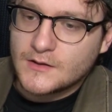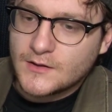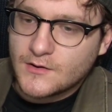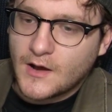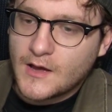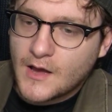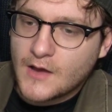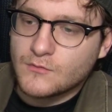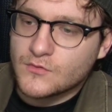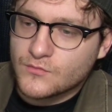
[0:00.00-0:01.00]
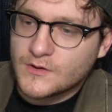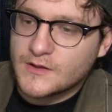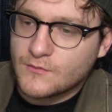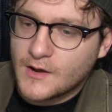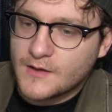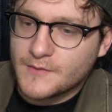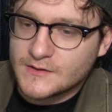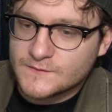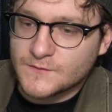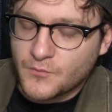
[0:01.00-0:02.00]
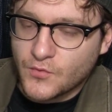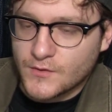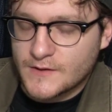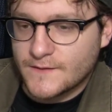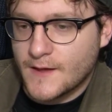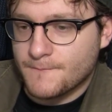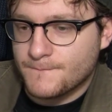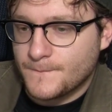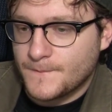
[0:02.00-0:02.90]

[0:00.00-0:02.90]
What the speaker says: I would really recommend supporting them,